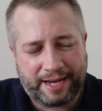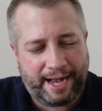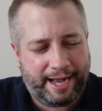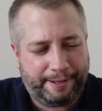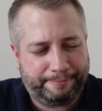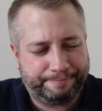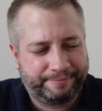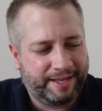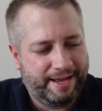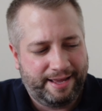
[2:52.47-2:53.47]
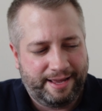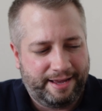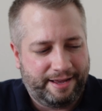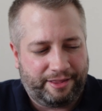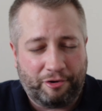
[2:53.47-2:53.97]
Um,
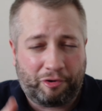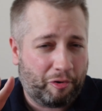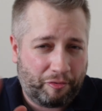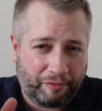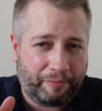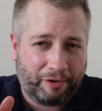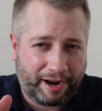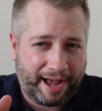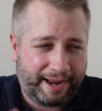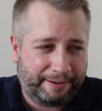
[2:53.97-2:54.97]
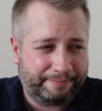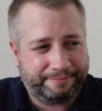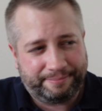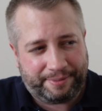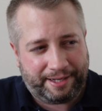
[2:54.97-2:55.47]
don't go overboard on it,
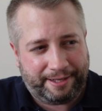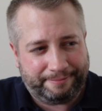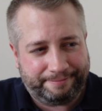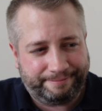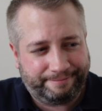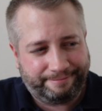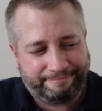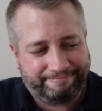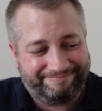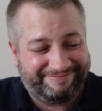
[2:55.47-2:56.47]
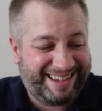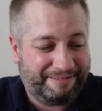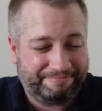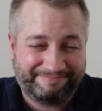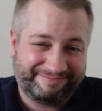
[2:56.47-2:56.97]
but
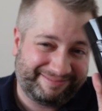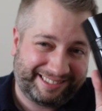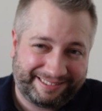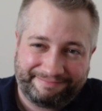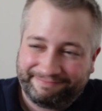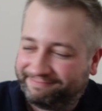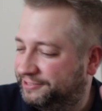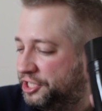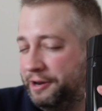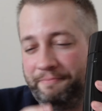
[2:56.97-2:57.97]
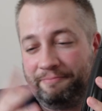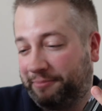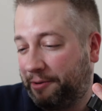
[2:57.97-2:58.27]
yeah, it's, it's good.